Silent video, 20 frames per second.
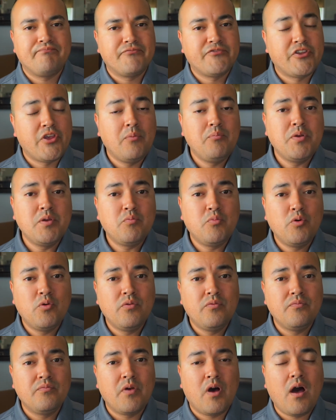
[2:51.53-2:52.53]
Some
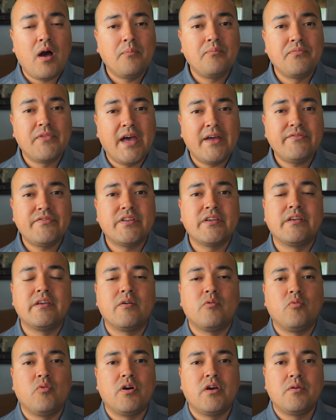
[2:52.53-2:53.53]
people opt not to
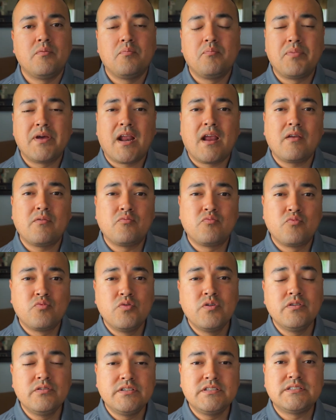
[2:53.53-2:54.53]
get one, but I
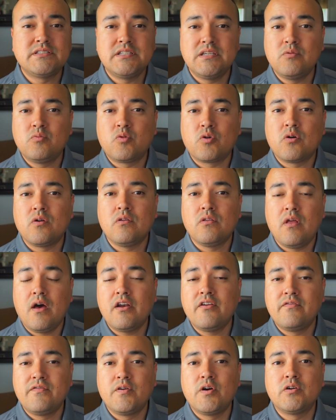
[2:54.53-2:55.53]
really see where a
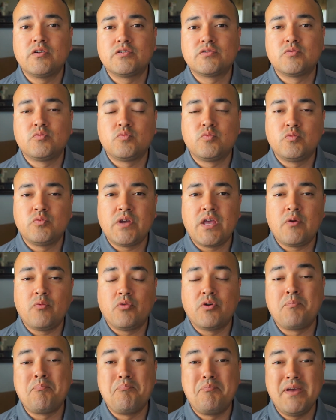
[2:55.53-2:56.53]
lot of folks it
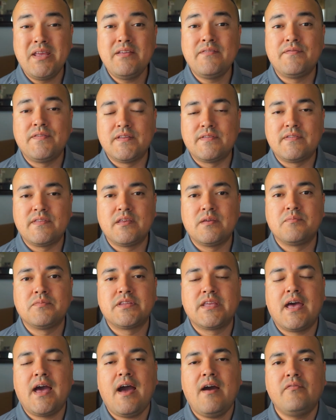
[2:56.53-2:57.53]
would benefit them
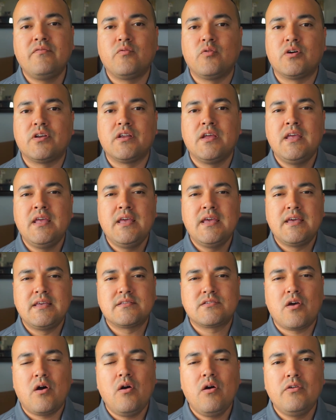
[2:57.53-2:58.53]
to have one.
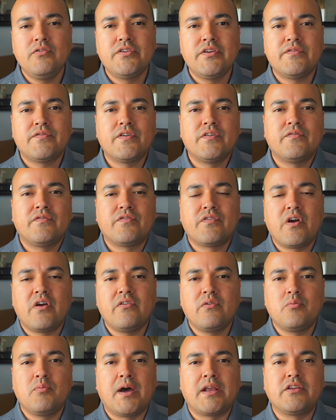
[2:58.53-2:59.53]
It's all different for
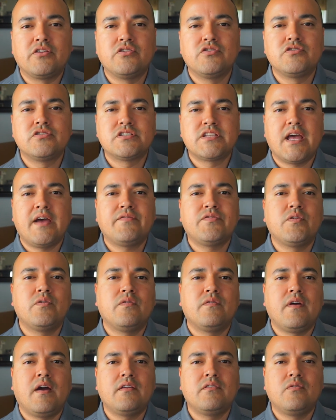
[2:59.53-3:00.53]
everybody. You just have to
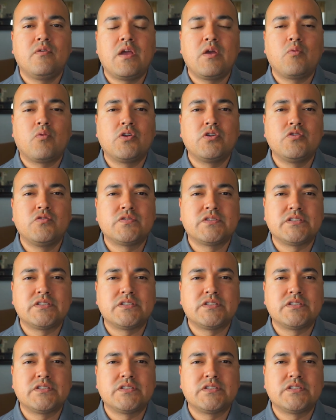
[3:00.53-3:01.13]
evaluate where you